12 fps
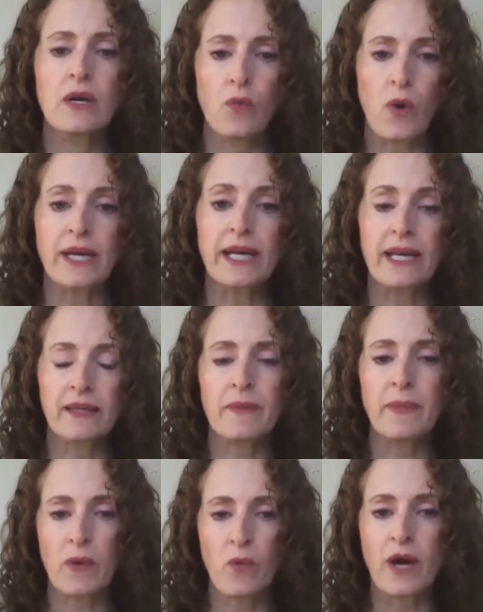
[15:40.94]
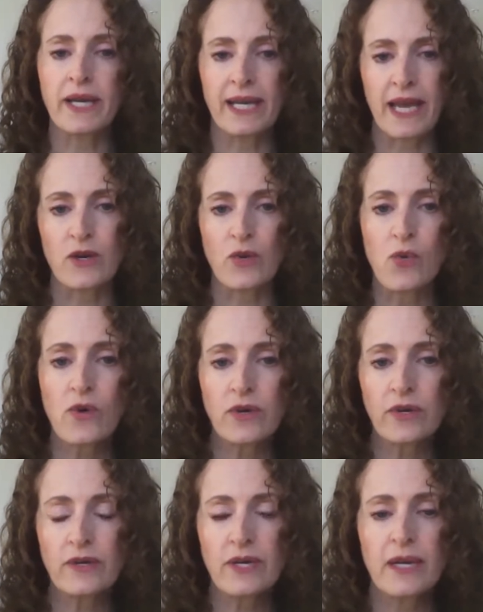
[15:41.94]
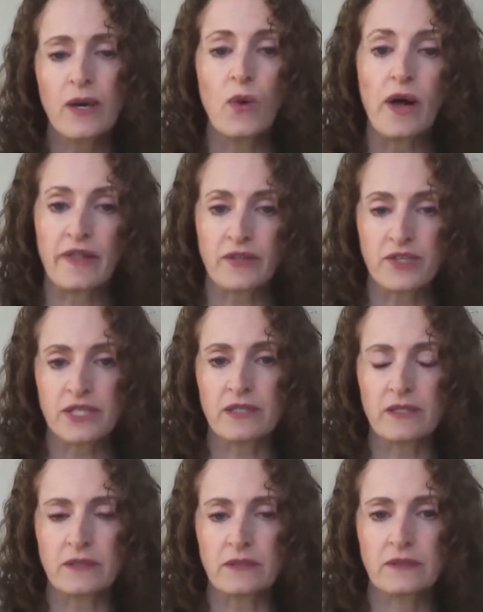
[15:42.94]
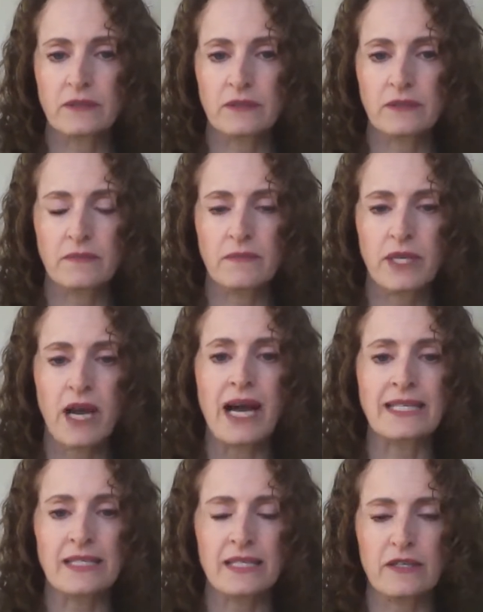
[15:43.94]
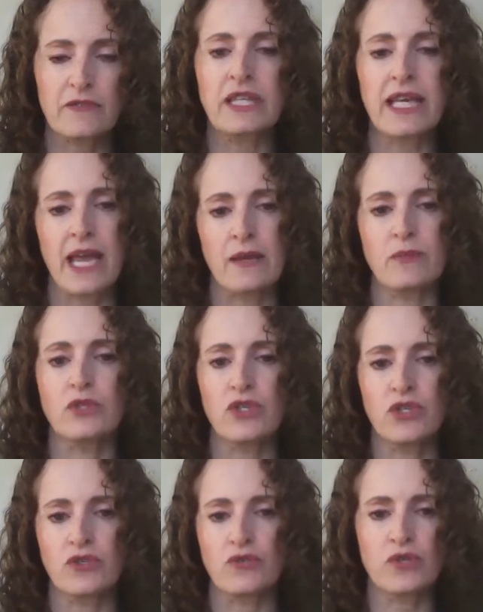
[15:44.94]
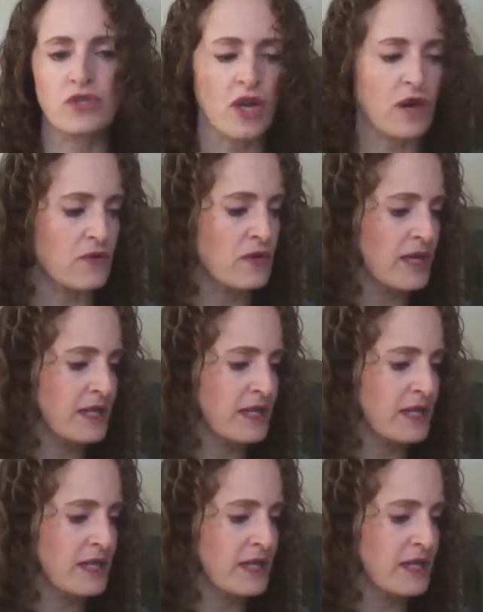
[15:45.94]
want to get in order while they're still cognitively able to do so.